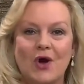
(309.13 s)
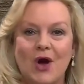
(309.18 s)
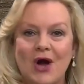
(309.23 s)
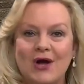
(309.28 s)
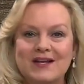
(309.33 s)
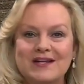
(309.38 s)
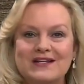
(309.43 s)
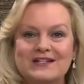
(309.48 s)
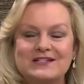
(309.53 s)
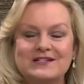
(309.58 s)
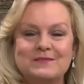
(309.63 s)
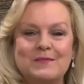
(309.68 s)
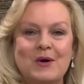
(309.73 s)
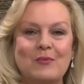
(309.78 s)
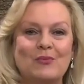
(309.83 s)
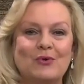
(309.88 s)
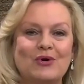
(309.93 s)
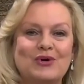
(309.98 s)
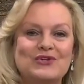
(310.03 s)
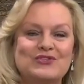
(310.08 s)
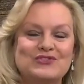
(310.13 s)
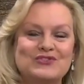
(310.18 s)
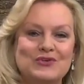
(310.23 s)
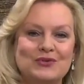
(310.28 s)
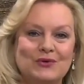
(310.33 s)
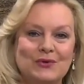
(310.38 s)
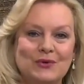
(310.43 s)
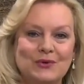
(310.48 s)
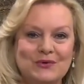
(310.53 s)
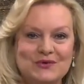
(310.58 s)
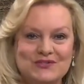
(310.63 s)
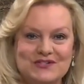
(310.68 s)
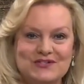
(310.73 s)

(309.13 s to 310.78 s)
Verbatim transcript: audience member is to learn